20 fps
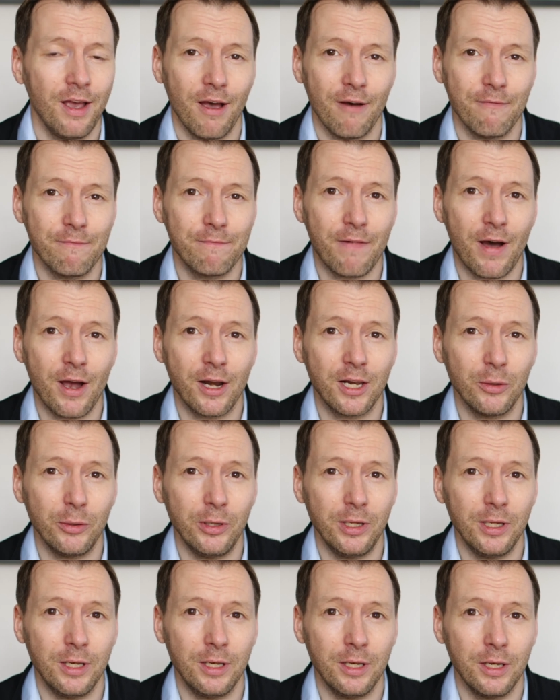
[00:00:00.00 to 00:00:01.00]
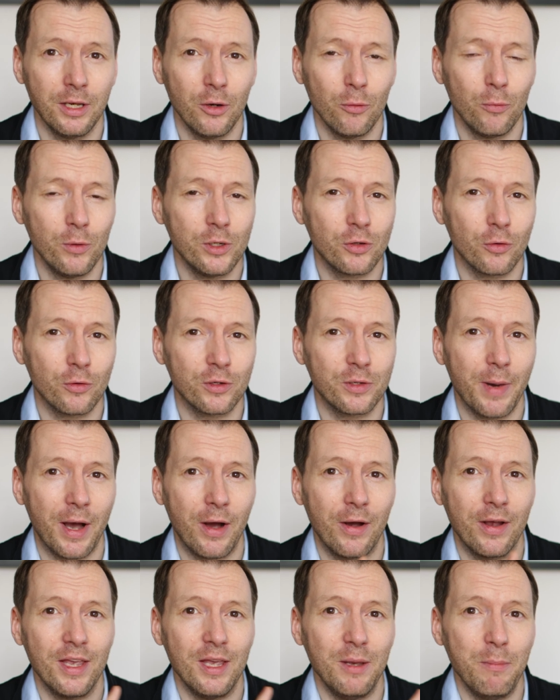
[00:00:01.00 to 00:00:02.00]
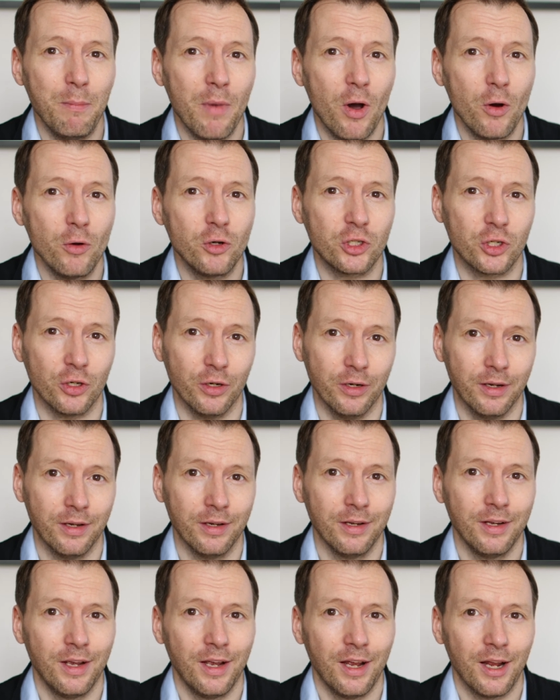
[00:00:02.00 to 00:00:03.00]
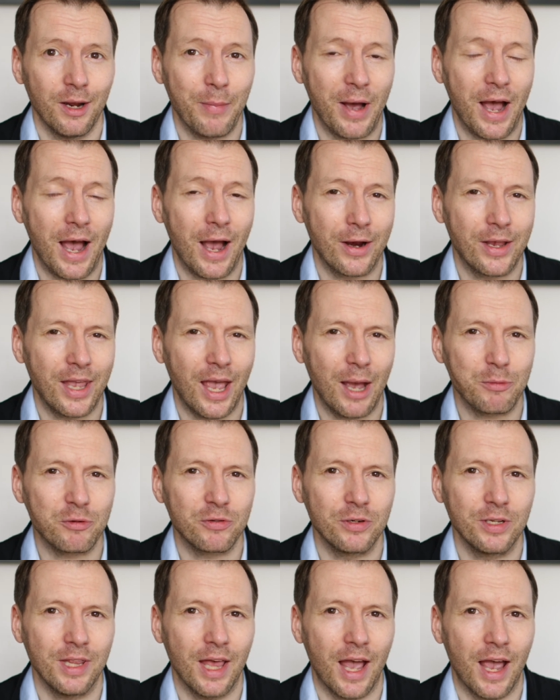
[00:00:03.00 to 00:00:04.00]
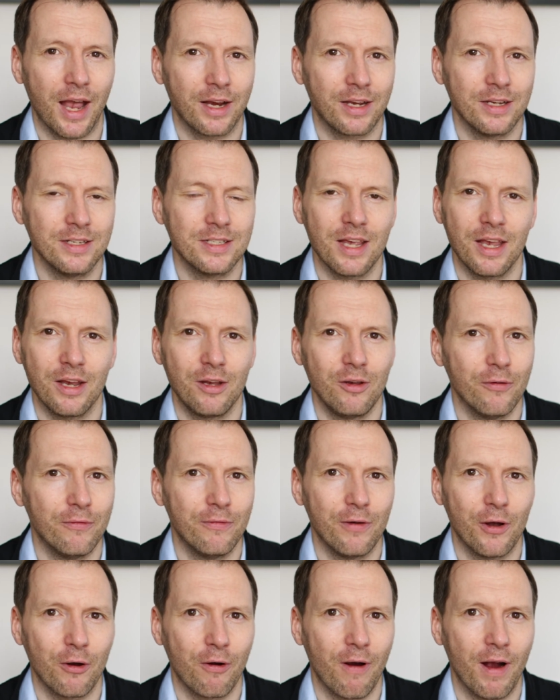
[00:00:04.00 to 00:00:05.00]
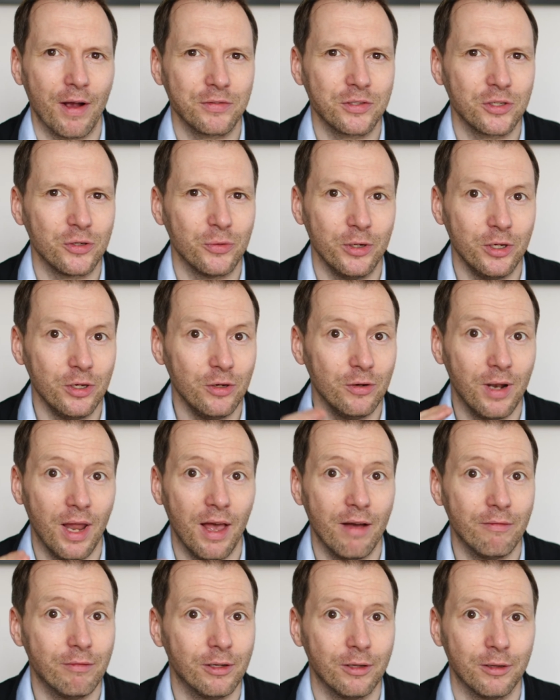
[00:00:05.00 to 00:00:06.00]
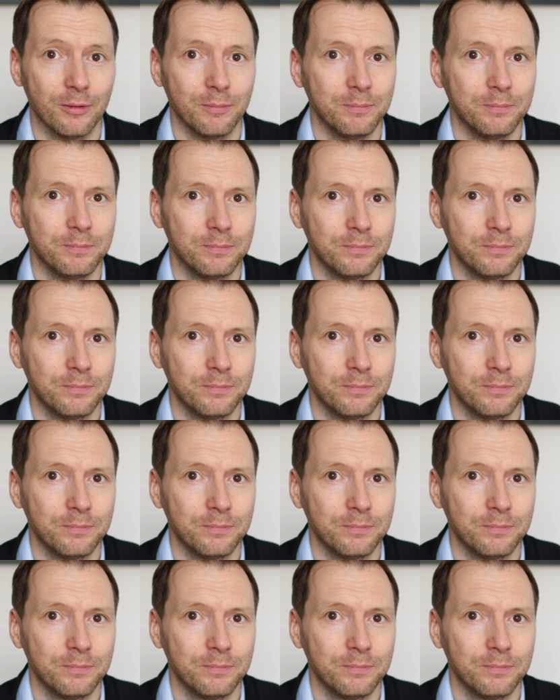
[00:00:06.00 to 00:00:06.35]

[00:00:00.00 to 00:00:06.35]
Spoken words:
And finally, we talked about emotion, about how capturing that can take your photographs to a new level.